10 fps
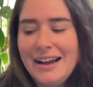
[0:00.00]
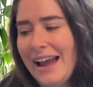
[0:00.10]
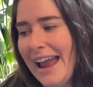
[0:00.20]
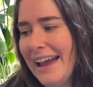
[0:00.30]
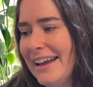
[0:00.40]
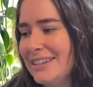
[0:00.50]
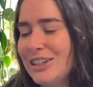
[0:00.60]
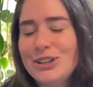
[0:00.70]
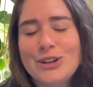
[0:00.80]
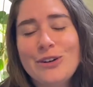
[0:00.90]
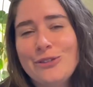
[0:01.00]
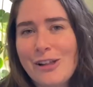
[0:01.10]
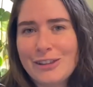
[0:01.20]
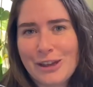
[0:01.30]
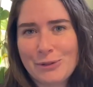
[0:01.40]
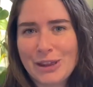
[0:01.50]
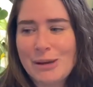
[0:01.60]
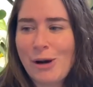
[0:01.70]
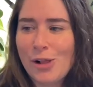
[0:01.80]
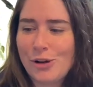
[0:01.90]
and you'll fall in love with
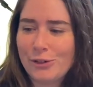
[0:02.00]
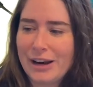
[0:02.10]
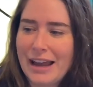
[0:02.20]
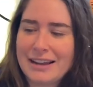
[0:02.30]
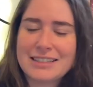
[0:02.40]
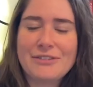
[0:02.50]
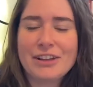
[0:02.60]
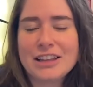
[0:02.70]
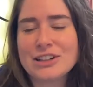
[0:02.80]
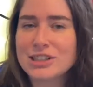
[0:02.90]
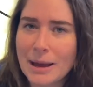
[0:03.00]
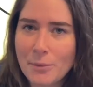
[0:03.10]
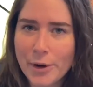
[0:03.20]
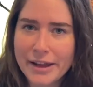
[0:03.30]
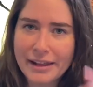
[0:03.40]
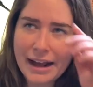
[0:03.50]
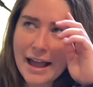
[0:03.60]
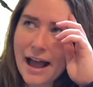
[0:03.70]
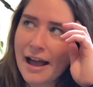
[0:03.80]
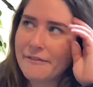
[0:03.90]
them all over again. Because I feel like there's some Hoya that I
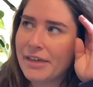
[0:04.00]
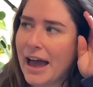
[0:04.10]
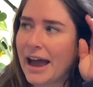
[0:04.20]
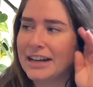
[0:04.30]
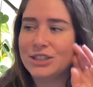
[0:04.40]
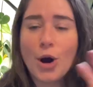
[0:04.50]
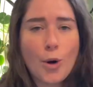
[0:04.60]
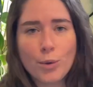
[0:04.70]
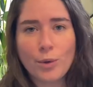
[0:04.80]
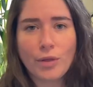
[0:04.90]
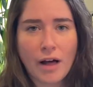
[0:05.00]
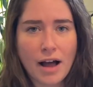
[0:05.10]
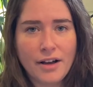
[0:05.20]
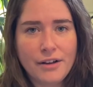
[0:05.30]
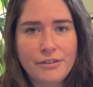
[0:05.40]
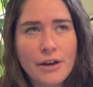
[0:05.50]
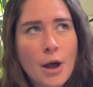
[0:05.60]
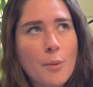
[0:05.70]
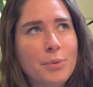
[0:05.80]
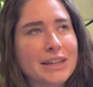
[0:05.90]
have that I don't love,
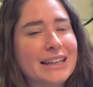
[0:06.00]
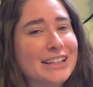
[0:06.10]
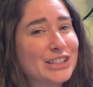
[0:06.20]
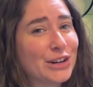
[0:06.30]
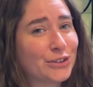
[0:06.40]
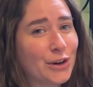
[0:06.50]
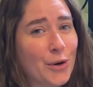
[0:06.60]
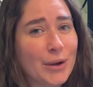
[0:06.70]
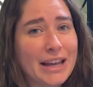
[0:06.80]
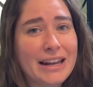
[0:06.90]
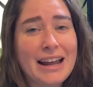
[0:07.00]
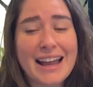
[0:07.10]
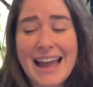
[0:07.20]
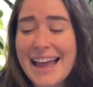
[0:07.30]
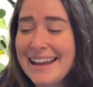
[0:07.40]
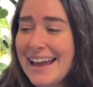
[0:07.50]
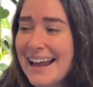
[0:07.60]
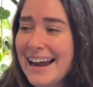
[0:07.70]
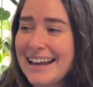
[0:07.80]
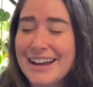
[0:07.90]
but then they start growing again and
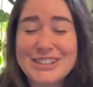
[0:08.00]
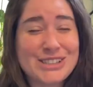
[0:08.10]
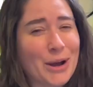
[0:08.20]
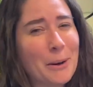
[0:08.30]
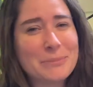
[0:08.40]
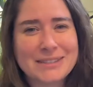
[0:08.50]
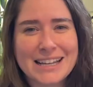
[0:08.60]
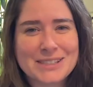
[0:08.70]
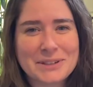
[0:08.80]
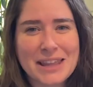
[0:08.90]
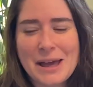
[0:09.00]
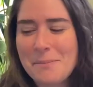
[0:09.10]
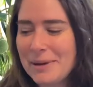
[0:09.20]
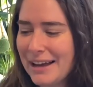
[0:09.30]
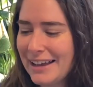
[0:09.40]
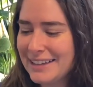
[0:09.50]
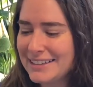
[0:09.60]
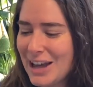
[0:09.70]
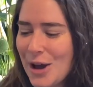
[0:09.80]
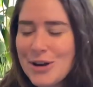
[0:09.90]
I get so obsessed with them because
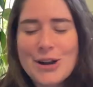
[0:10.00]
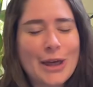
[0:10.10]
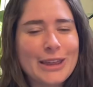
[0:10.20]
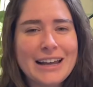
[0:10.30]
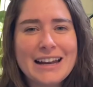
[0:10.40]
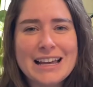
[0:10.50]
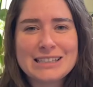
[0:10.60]
nothing